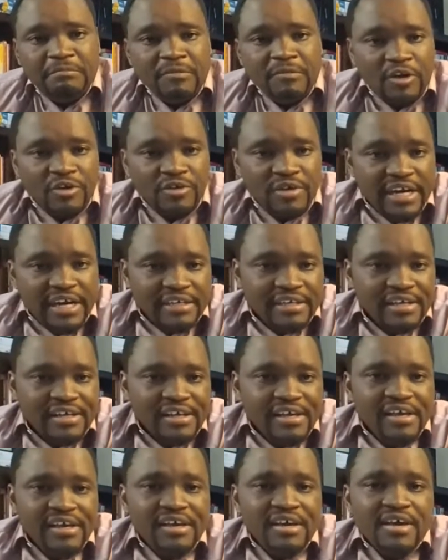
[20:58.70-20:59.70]
All right?
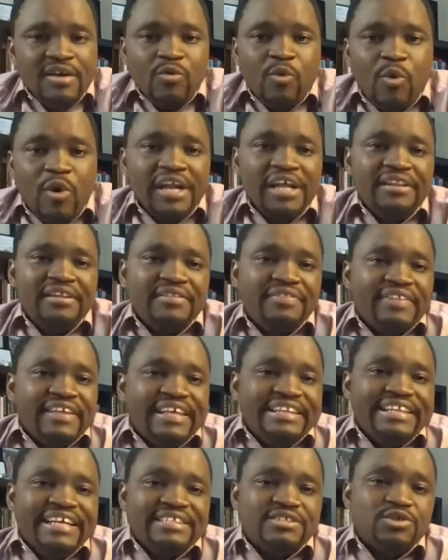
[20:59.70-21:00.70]
One other
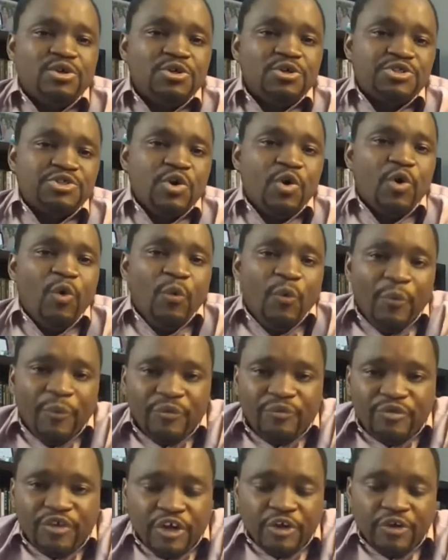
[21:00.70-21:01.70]
thing that's also,
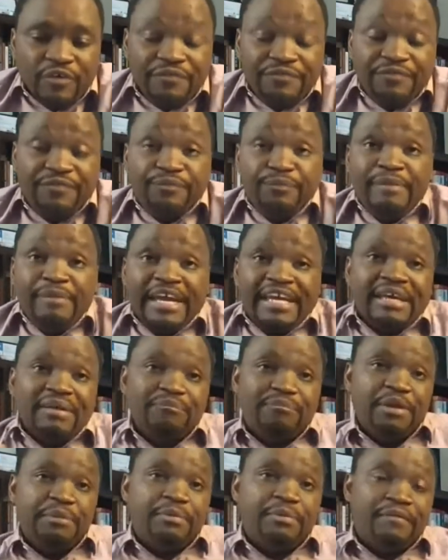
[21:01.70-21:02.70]
you know, making
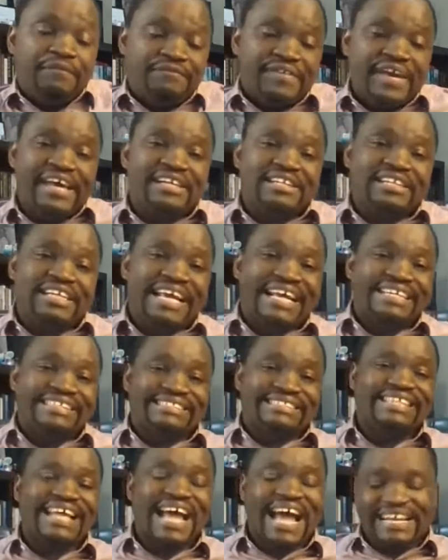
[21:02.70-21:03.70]
people fail
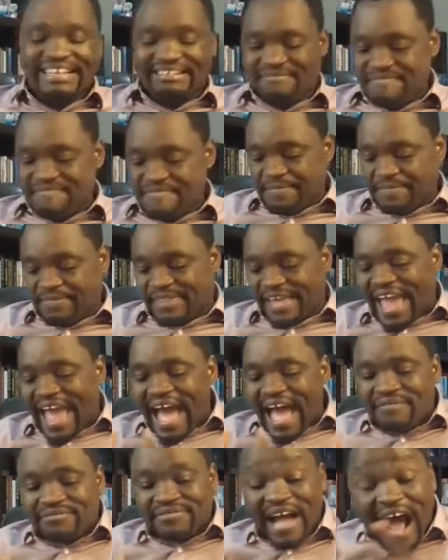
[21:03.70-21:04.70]
is that they
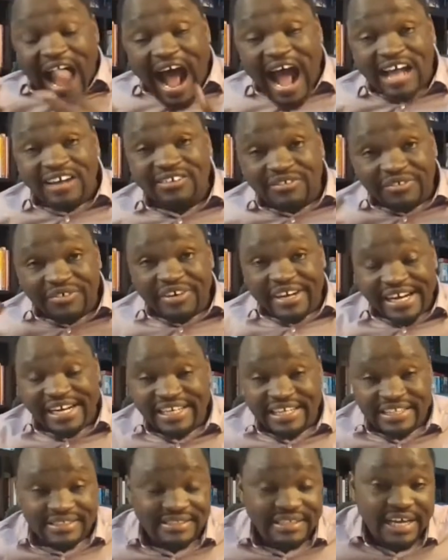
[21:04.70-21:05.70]
have
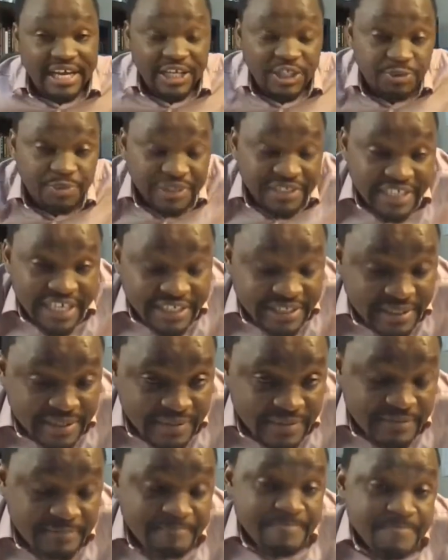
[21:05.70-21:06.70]
unrealistic
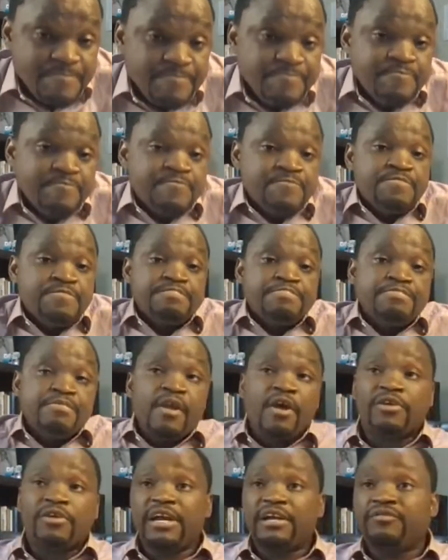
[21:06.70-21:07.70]
expectations.
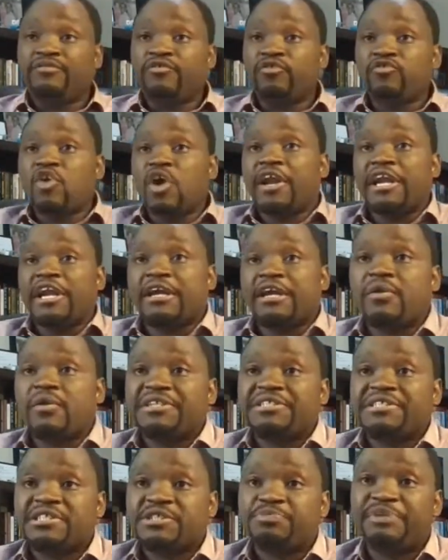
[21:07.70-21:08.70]
All right. If you got any
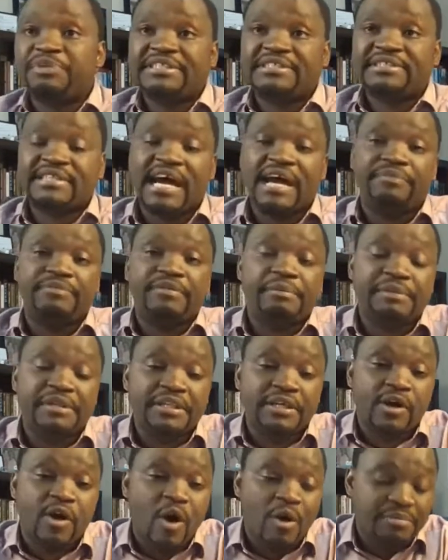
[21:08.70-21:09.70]
questions, please type them in
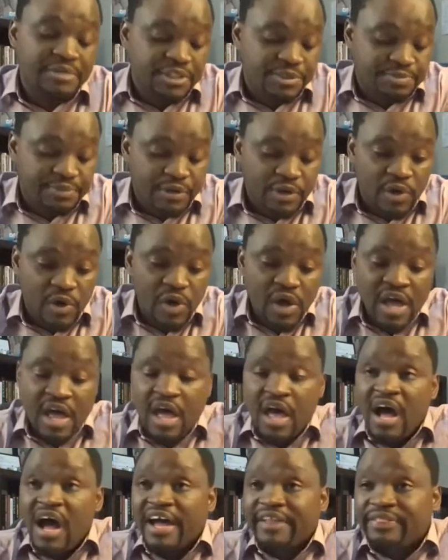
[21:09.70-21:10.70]
the comments below.
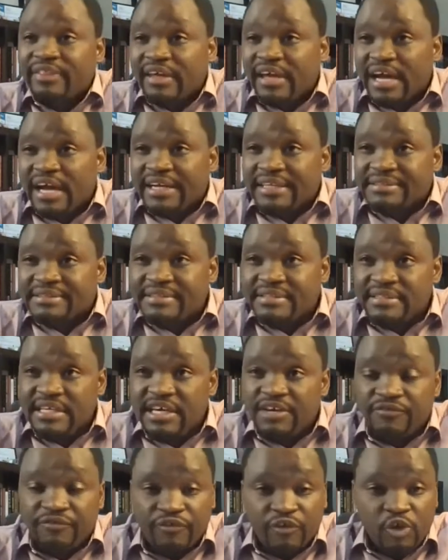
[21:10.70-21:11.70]
I think I can see
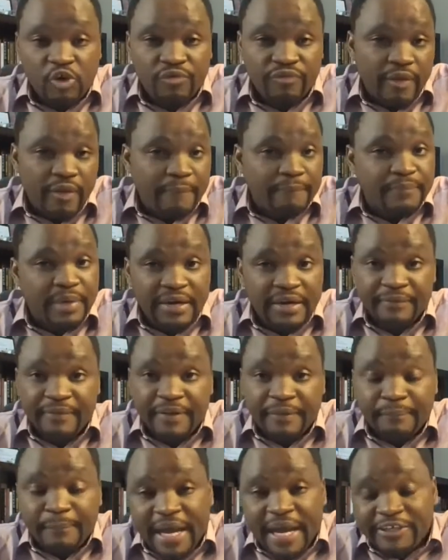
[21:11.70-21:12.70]
a few of them, but it,
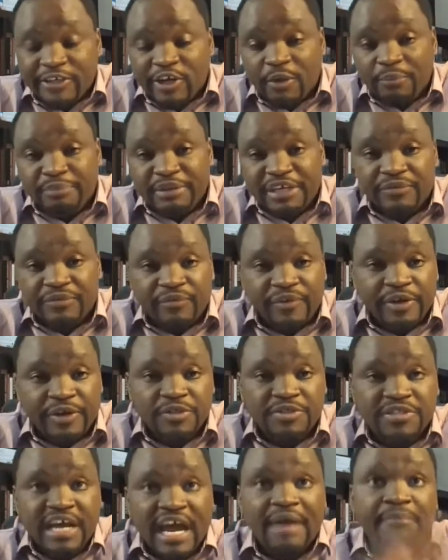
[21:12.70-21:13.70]
it might not be in
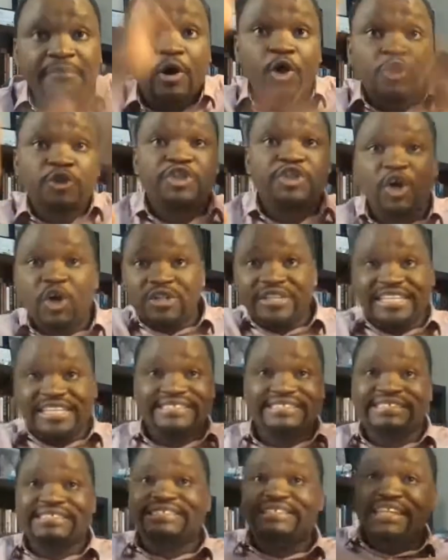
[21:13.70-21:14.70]
real time. Although
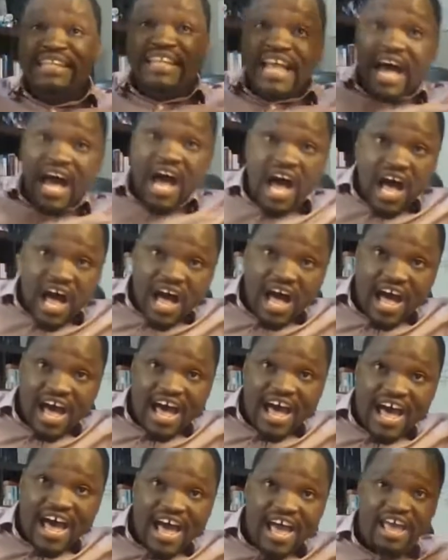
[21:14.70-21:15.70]
this is
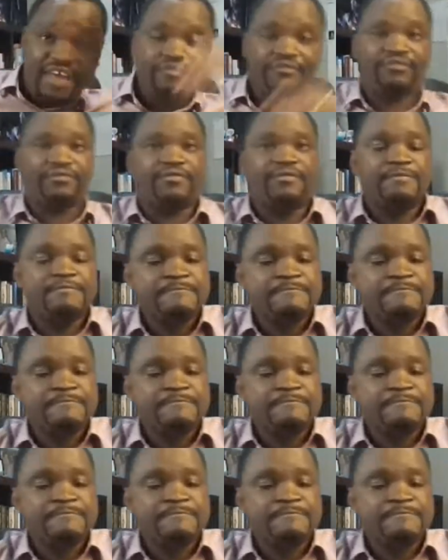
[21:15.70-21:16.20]
live.